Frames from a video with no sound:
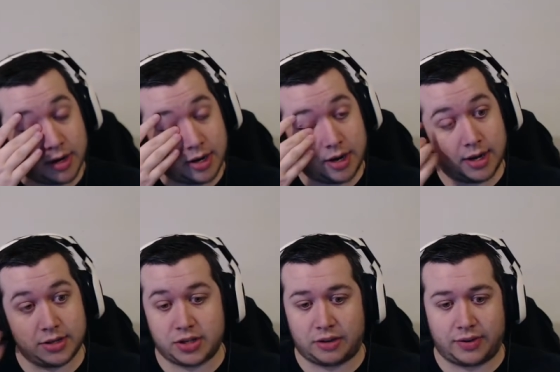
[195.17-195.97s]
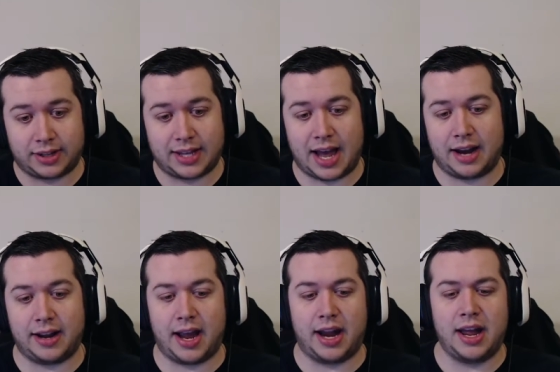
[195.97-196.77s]
stuff like that.
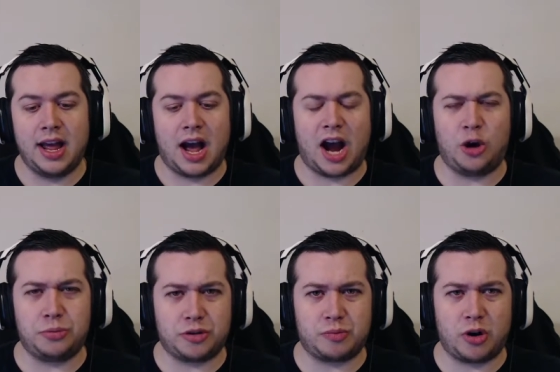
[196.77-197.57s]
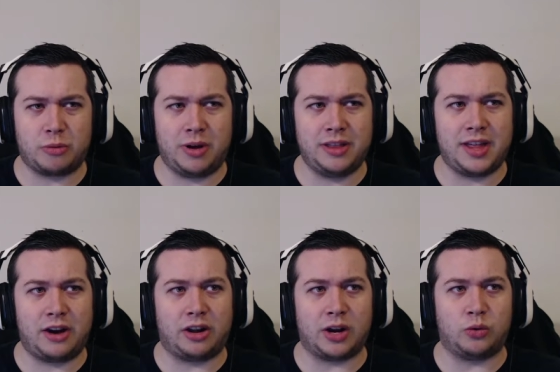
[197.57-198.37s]
And I hope there's Pokemon that are,
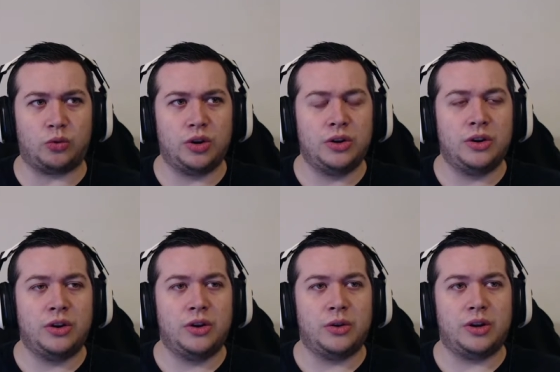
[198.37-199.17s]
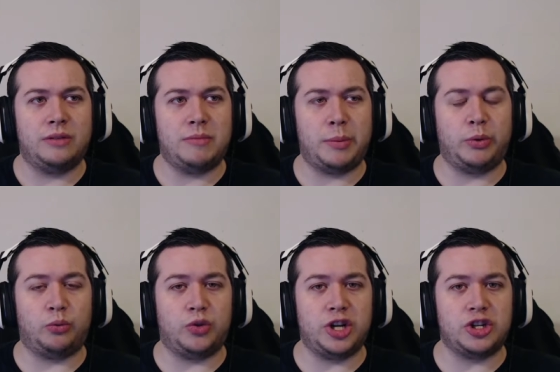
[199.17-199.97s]
like, maybe
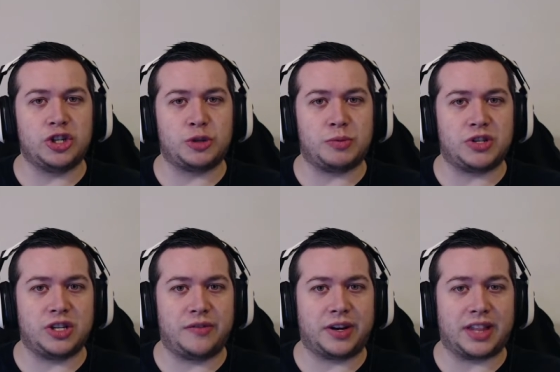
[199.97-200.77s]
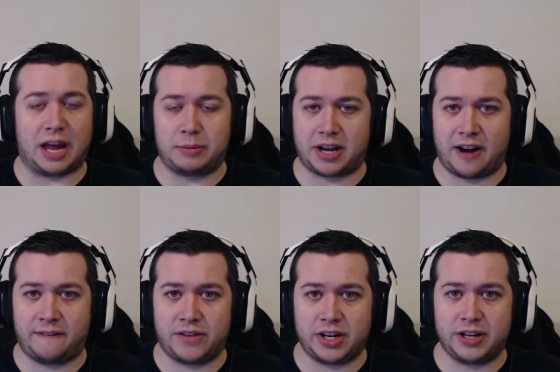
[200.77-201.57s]
region-specific. That'd be kind of
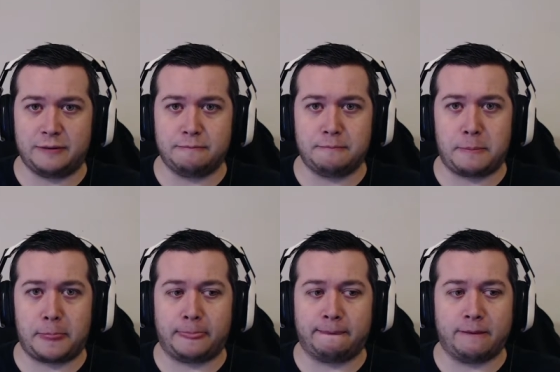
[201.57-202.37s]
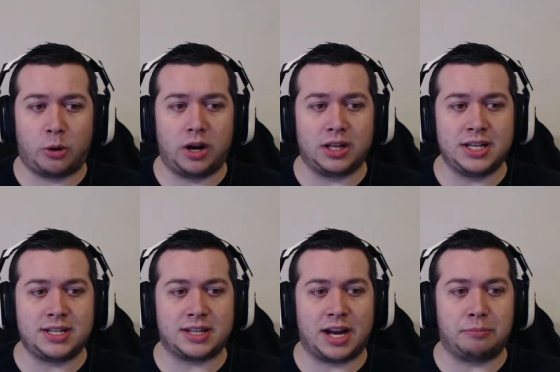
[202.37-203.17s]
funny. Or at least,
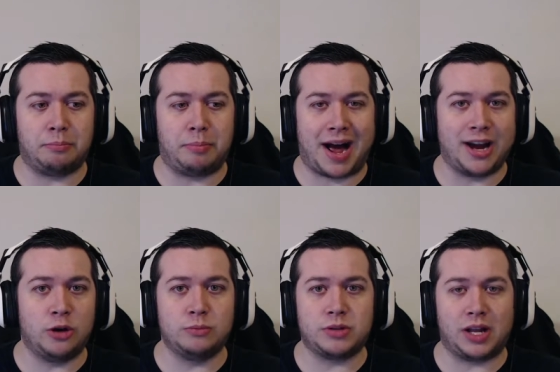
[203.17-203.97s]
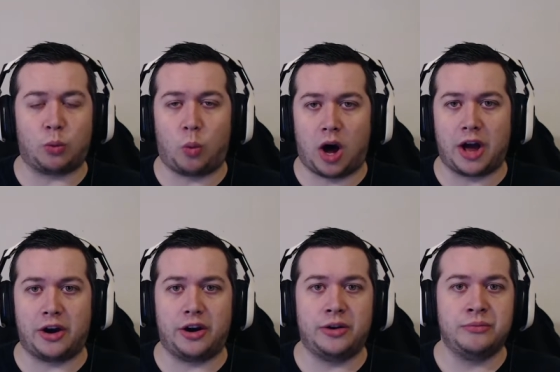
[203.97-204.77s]
like, biomes, like
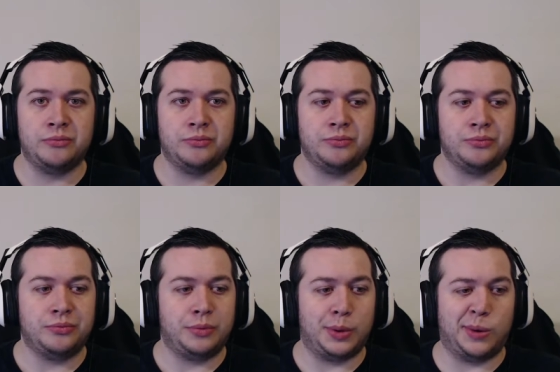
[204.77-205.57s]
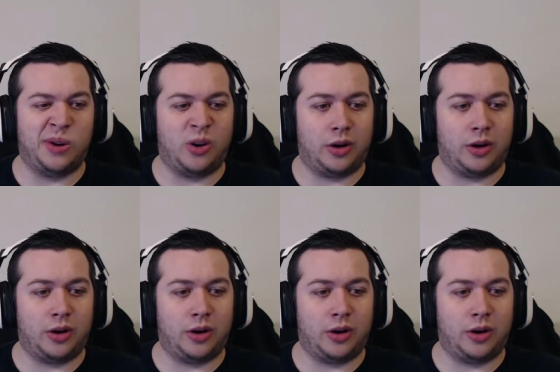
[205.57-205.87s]
water or,